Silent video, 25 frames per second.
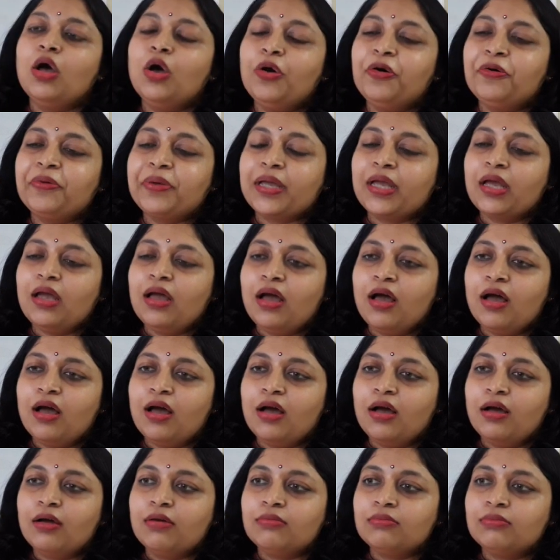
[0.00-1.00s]
Okay,
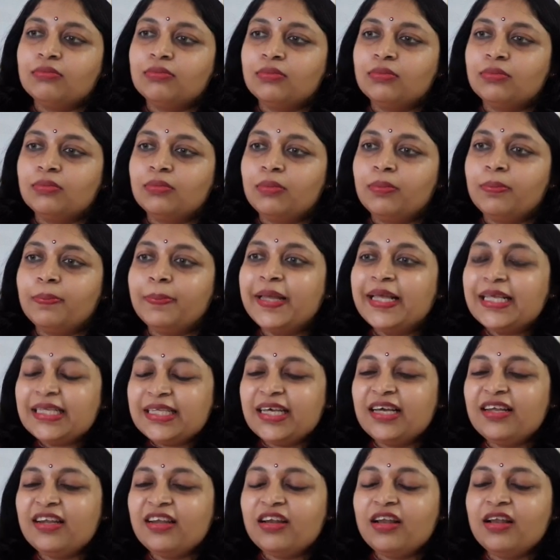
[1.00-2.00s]

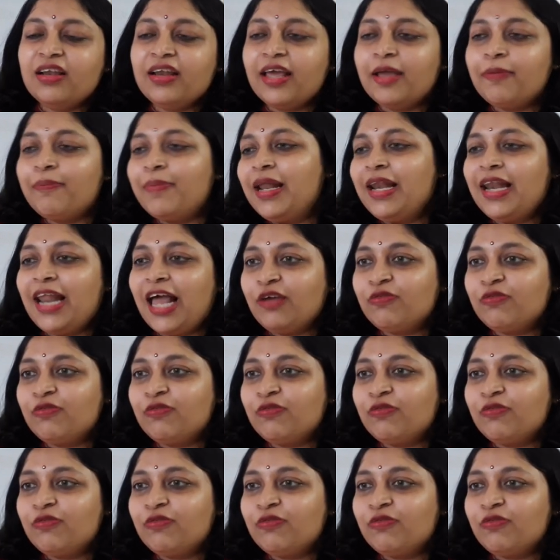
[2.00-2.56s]
basically in layman